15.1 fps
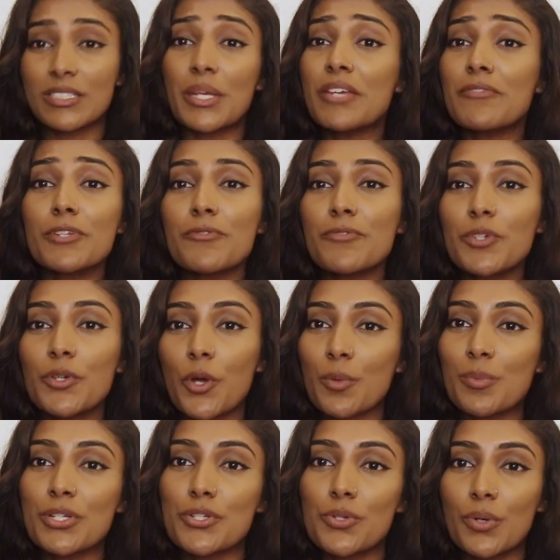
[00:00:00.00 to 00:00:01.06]
So even if you
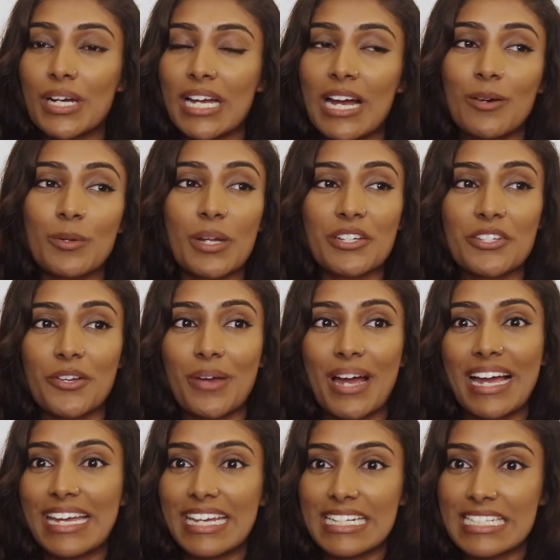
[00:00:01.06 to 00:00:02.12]
opened your account, I don't know,
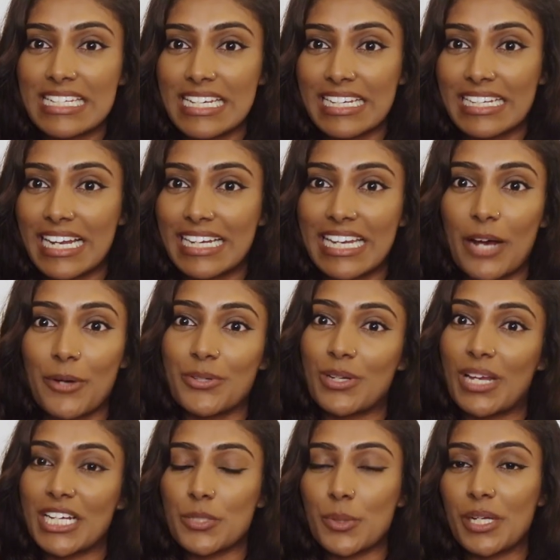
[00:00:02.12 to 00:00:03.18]
at 18 and now you're
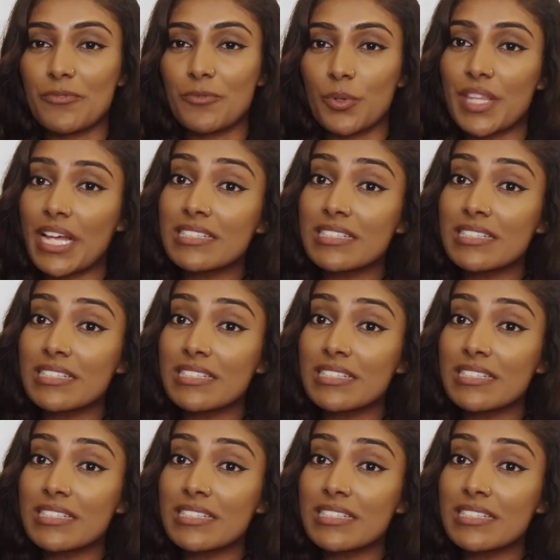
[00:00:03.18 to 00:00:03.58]
like 24,